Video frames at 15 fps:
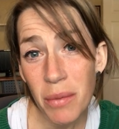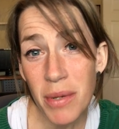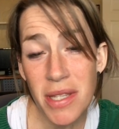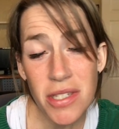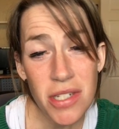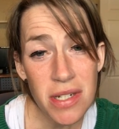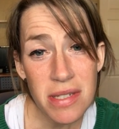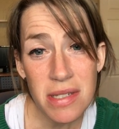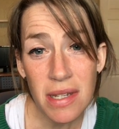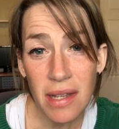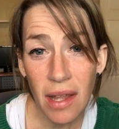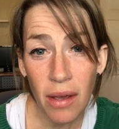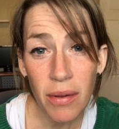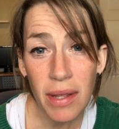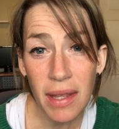with just
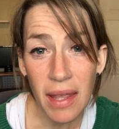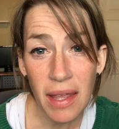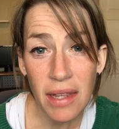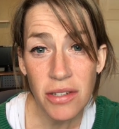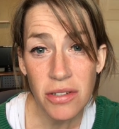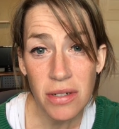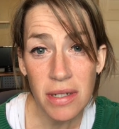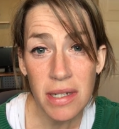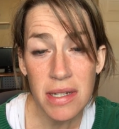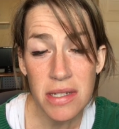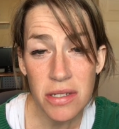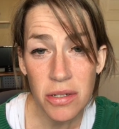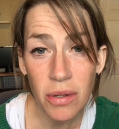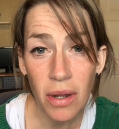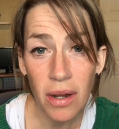allowing hatred
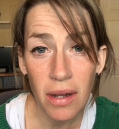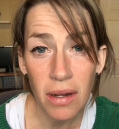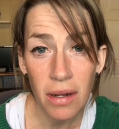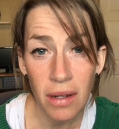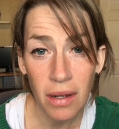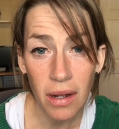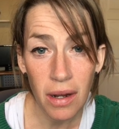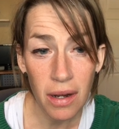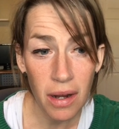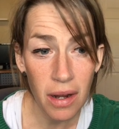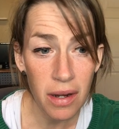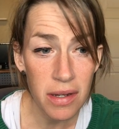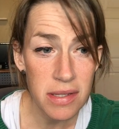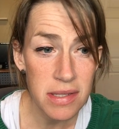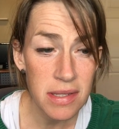into our
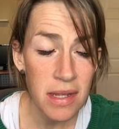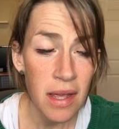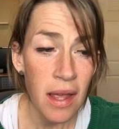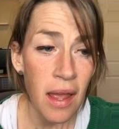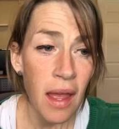hearts.